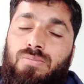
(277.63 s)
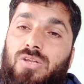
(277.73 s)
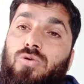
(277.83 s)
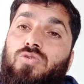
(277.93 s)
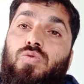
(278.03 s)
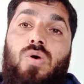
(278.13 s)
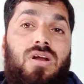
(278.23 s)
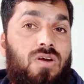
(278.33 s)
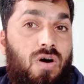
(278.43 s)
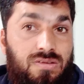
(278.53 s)
But those who
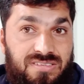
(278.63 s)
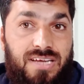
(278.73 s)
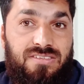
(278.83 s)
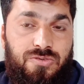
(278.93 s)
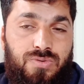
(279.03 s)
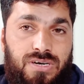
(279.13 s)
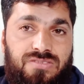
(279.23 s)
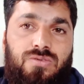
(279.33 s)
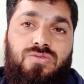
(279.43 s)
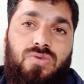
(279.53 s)
are non-science
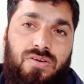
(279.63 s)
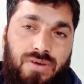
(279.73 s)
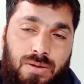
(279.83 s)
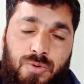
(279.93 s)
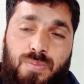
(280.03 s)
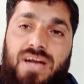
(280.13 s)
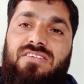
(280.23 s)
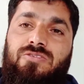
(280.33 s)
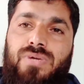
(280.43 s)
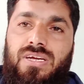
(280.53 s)
students, those who are from
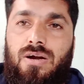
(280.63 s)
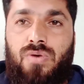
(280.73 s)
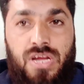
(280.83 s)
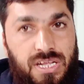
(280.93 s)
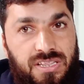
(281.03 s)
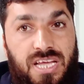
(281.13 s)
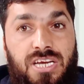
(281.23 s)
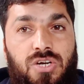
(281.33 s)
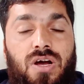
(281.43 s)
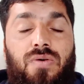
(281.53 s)
humanities background, they
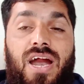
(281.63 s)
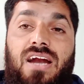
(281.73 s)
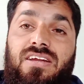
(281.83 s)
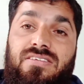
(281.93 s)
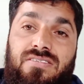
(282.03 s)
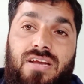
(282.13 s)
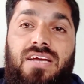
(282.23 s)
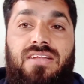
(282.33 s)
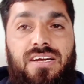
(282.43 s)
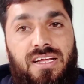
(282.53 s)
need to cover at least
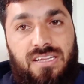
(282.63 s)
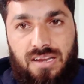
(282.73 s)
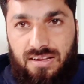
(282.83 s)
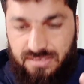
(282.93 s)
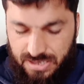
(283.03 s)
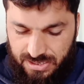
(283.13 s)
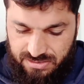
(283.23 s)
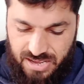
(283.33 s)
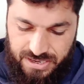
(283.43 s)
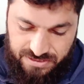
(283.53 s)
9th and 10th class
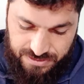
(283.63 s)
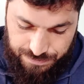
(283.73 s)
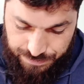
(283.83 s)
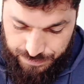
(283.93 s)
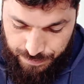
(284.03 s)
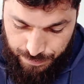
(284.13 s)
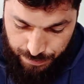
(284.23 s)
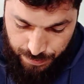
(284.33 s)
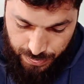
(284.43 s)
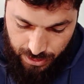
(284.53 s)
science.
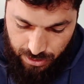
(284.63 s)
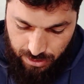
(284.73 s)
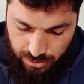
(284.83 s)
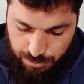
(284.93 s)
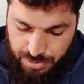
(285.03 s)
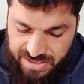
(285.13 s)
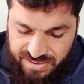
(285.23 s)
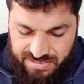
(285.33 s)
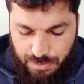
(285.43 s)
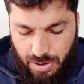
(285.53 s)

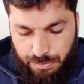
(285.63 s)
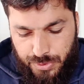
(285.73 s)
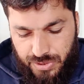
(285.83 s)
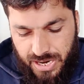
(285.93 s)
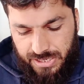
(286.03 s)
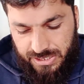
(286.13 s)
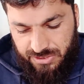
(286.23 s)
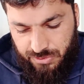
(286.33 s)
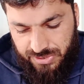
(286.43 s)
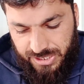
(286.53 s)
Basics of computer and
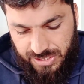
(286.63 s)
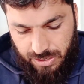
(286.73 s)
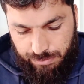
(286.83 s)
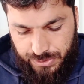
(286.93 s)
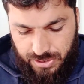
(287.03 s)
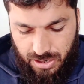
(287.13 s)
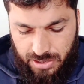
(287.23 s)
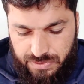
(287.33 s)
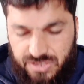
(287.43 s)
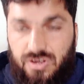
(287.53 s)
its usage, computer
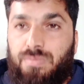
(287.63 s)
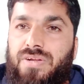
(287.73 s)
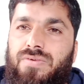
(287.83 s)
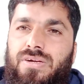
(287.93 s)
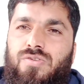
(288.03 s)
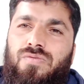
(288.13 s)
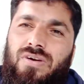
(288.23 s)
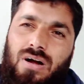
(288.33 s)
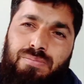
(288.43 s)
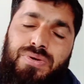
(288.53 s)
hardware, software. So
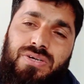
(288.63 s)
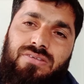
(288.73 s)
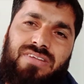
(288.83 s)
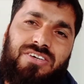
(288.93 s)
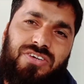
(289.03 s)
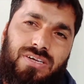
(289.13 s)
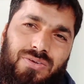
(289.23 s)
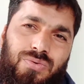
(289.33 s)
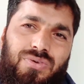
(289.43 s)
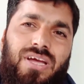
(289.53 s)
for computer section,
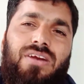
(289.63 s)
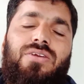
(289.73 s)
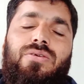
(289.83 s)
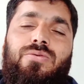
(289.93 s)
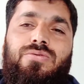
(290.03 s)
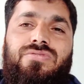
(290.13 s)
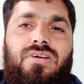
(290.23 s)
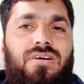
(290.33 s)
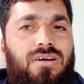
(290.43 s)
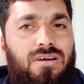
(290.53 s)
you can use
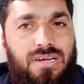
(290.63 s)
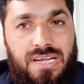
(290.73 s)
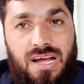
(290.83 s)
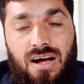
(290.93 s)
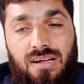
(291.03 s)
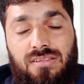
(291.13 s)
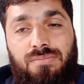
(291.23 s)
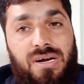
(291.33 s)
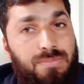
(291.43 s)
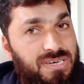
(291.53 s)
Arihant,
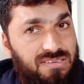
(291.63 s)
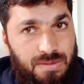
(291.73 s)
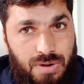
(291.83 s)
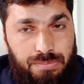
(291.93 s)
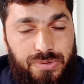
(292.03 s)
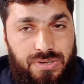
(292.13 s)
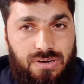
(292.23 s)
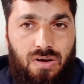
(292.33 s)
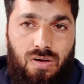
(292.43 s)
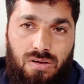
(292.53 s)
fundamentals of
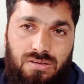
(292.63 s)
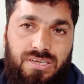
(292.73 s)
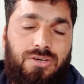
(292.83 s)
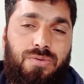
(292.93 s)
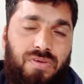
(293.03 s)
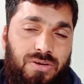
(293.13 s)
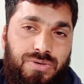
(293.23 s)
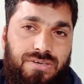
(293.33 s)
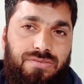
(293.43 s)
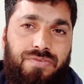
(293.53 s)
computer. All the 12
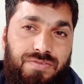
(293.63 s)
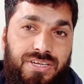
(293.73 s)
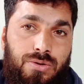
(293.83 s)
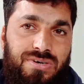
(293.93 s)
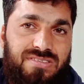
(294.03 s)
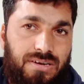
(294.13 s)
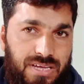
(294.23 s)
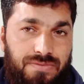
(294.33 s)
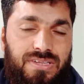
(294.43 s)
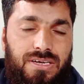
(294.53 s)
unit, 15 units are
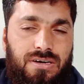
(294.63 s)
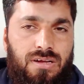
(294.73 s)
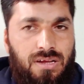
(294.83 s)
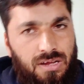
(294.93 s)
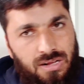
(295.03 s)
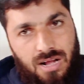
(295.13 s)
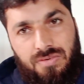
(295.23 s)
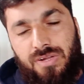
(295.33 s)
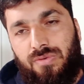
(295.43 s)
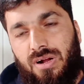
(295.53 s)
given there.
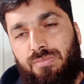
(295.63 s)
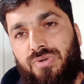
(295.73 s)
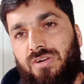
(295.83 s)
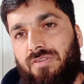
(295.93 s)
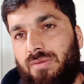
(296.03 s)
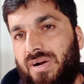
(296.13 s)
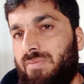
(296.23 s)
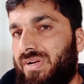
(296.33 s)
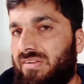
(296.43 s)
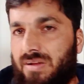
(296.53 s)
cover your computer from
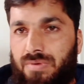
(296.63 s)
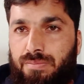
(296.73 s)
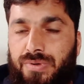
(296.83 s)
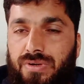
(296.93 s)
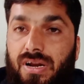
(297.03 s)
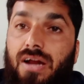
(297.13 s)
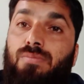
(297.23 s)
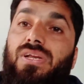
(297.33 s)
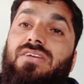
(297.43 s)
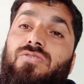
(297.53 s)
fundamentals of computer,
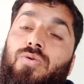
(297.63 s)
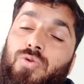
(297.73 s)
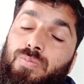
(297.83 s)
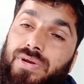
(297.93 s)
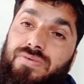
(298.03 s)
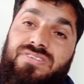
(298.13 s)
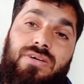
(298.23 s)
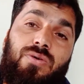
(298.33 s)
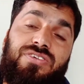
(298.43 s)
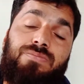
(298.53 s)
and please go through previous
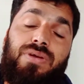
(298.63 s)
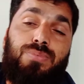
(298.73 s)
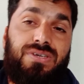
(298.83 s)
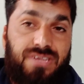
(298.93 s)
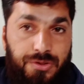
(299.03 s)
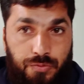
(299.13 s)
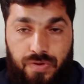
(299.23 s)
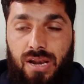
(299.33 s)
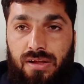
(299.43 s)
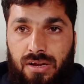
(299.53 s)
year question papers as
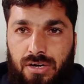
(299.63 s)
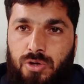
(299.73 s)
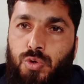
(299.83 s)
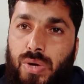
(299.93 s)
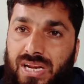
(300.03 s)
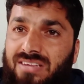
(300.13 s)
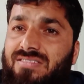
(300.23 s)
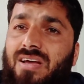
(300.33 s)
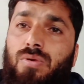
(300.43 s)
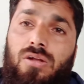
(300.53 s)
well. Do
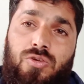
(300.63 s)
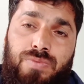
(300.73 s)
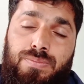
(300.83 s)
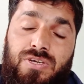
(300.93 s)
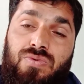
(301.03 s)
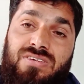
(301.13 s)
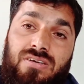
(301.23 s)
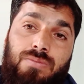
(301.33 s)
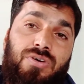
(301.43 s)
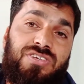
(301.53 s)
analysis of all those papers, what
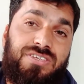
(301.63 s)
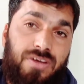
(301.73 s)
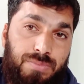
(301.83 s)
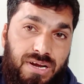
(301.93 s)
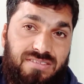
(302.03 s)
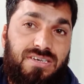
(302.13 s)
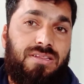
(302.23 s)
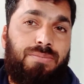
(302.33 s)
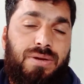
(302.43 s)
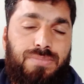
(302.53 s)
sort of questions have been asked
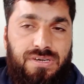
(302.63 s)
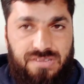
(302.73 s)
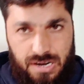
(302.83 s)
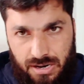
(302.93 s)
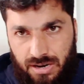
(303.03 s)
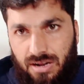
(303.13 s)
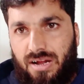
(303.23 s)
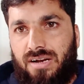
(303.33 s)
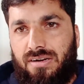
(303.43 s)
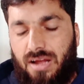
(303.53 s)
in the papers, and